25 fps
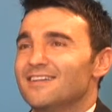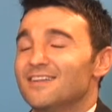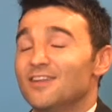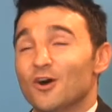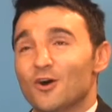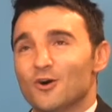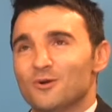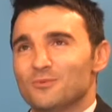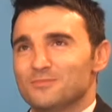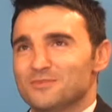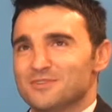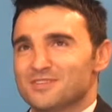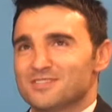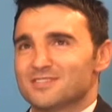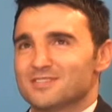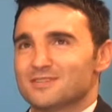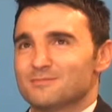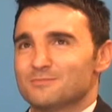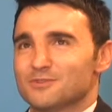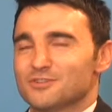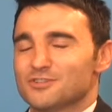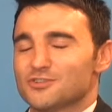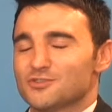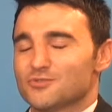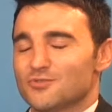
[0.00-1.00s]
No, Mister
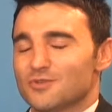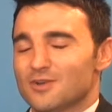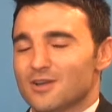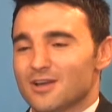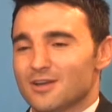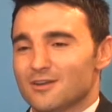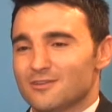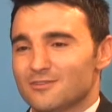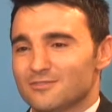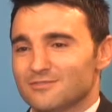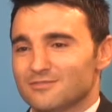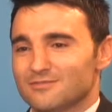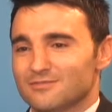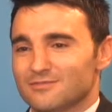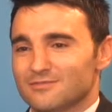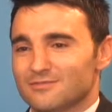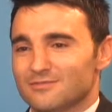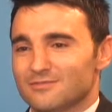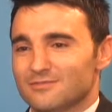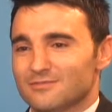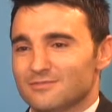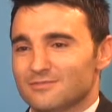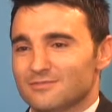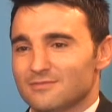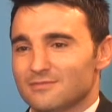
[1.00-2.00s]
Mastroianni.
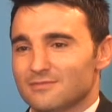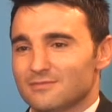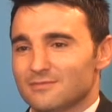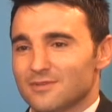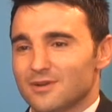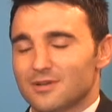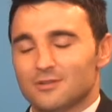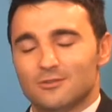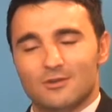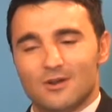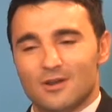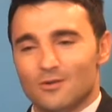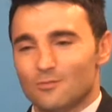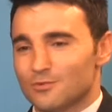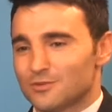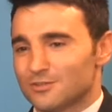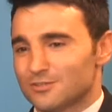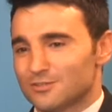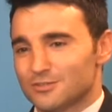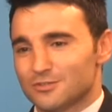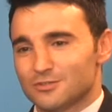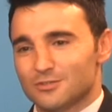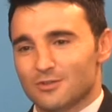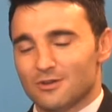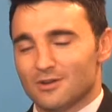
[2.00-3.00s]
I don't wish
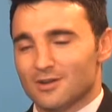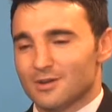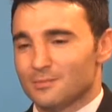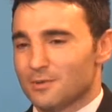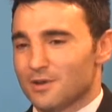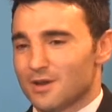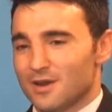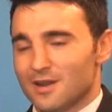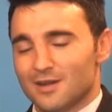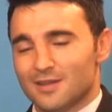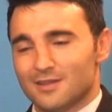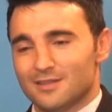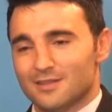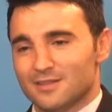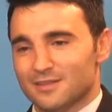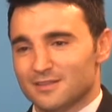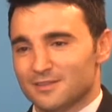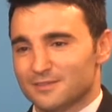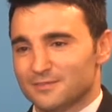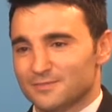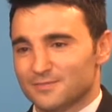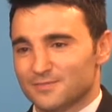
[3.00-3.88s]
to talk about anything.